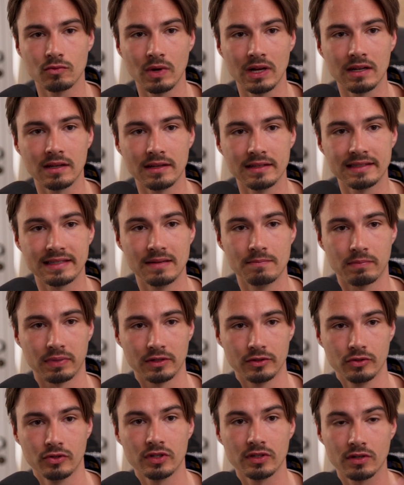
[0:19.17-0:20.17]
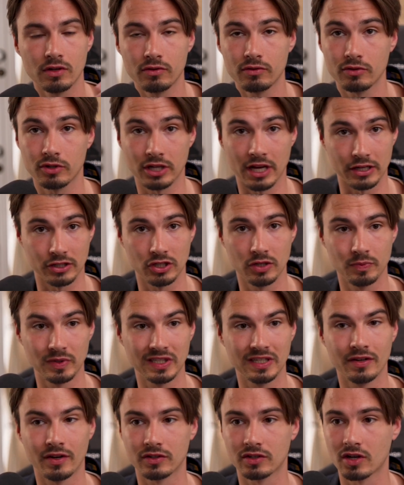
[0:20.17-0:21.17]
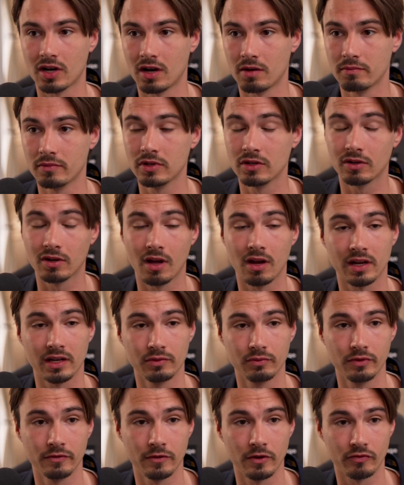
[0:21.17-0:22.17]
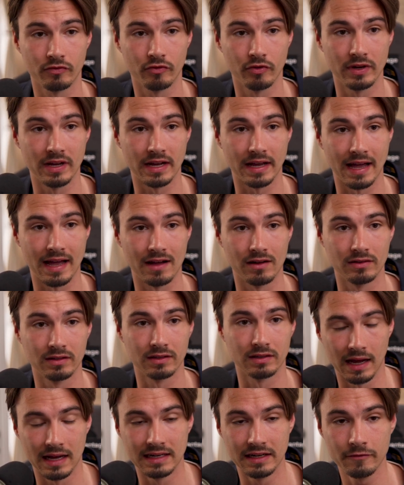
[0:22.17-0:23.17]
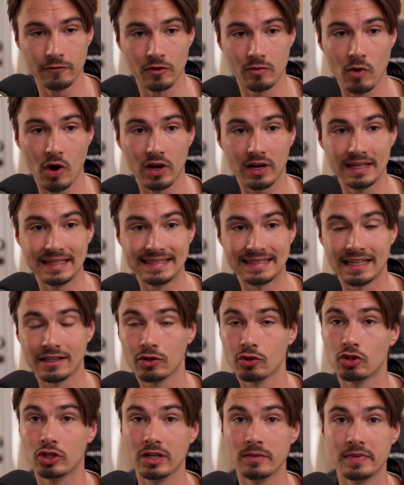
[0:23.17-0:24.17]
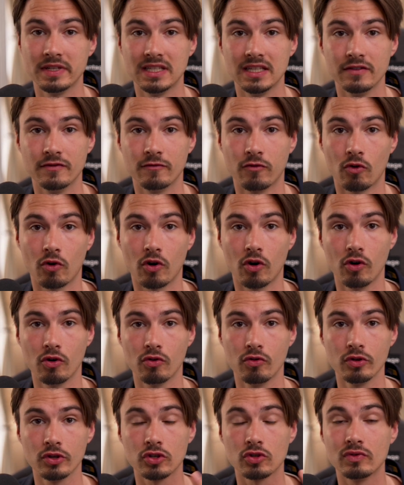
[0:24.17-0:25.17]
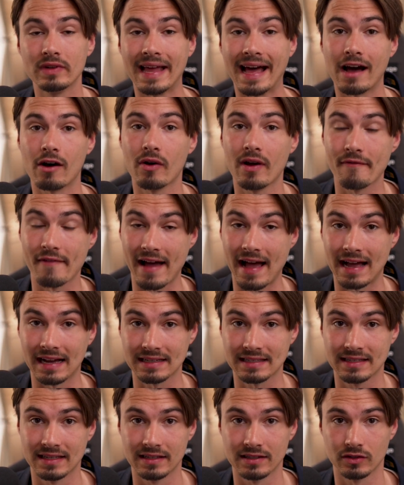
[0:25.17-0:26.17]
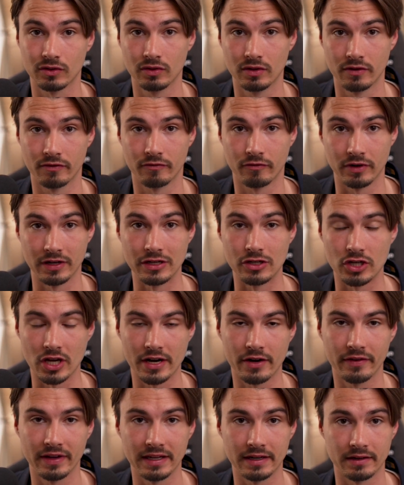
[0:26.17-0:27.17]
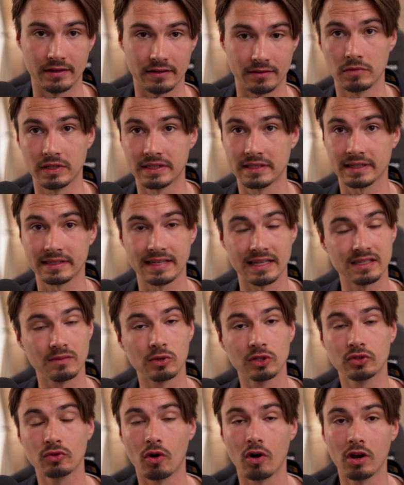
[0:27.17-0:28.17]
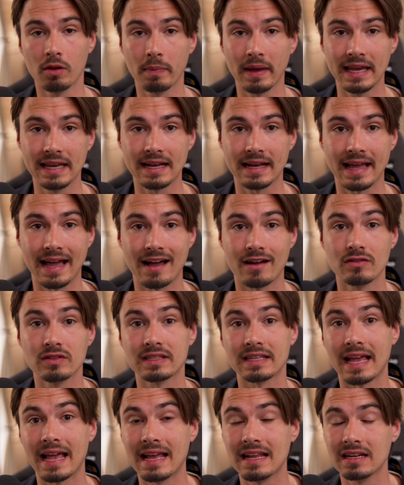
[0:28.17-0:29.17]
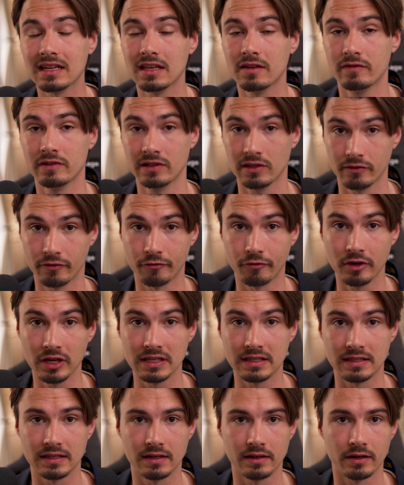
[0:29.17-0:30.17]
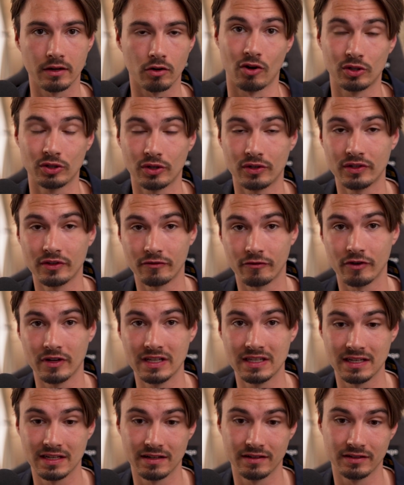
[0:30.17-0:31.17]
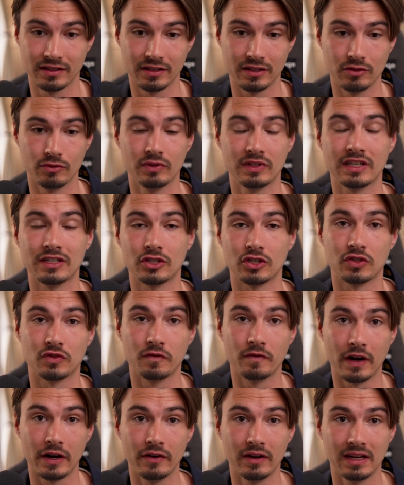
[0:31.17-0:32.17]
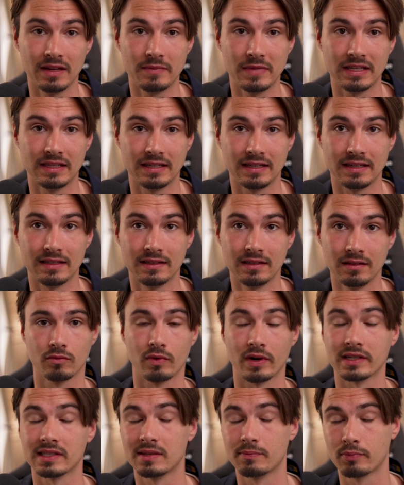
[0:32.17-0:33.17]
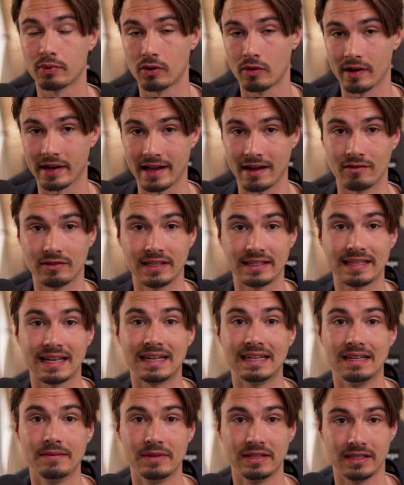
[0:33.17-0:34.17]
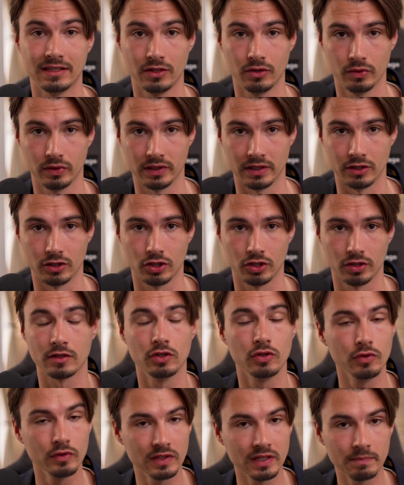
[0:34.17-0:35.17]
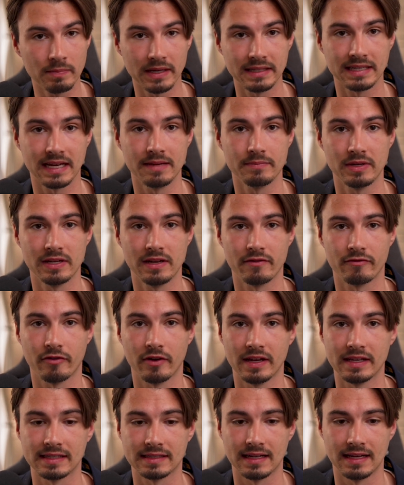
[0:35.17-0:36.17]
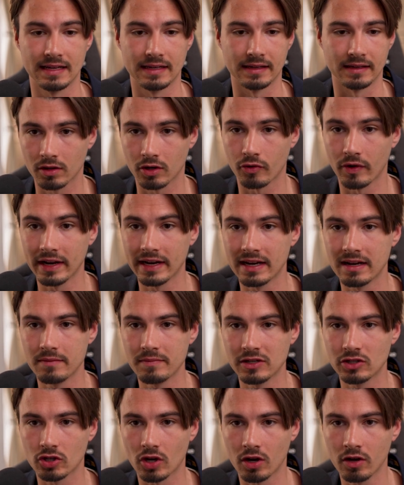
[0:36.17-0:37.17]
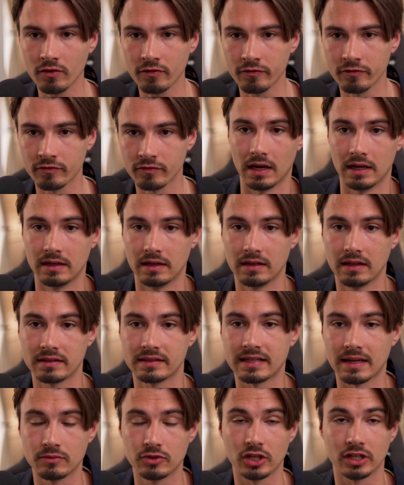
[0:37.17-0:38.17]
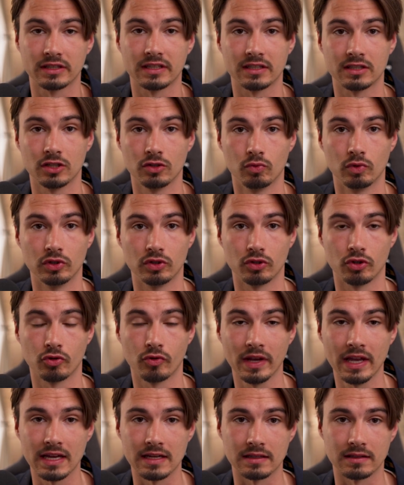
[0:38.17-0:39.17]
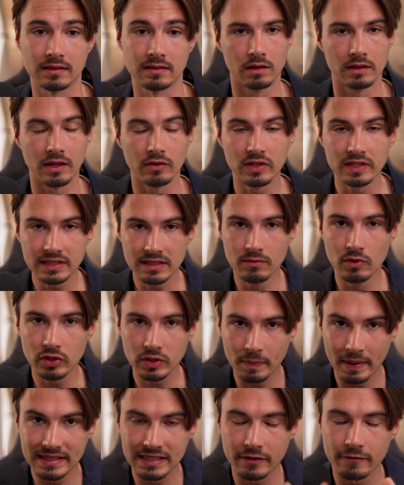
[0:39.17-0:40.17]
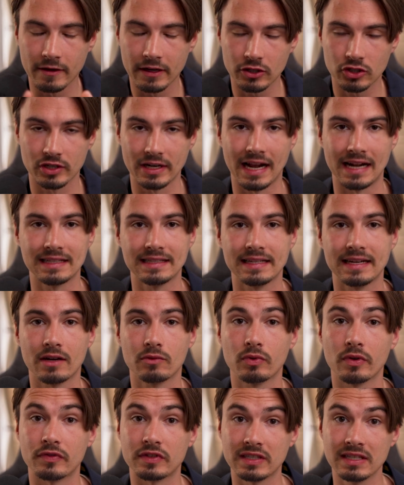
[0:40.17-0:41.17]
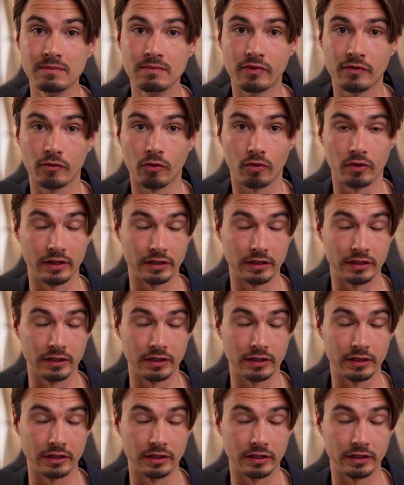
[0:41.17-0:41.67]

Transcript: Well, it's simple. You just go to chatgpt.com, you log in with your free account, and if your model is set to GPT-4o, you now have access to the free generator. It's accessible to all paid accounts and even the free tier, although on the free tier, the usage is very limited, whereas the pro account is unlimited usage. Use it by typing a phrase like create an image of, and then the subject that you want to create. Now, this is the most basic functionality that we've seen before.